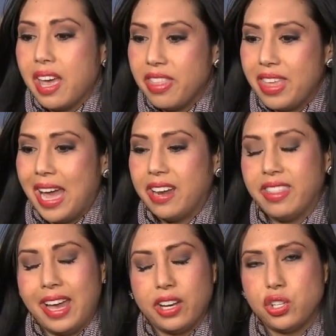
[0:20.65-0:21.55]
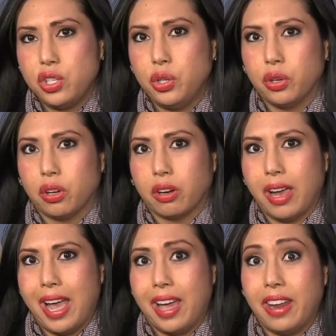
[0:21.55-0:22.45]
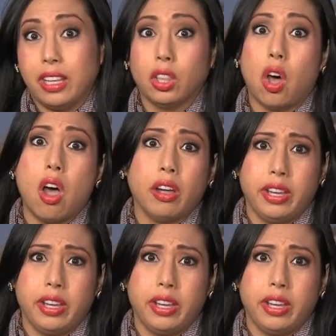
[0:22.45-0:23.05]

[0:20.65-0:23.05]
that that shooter had a long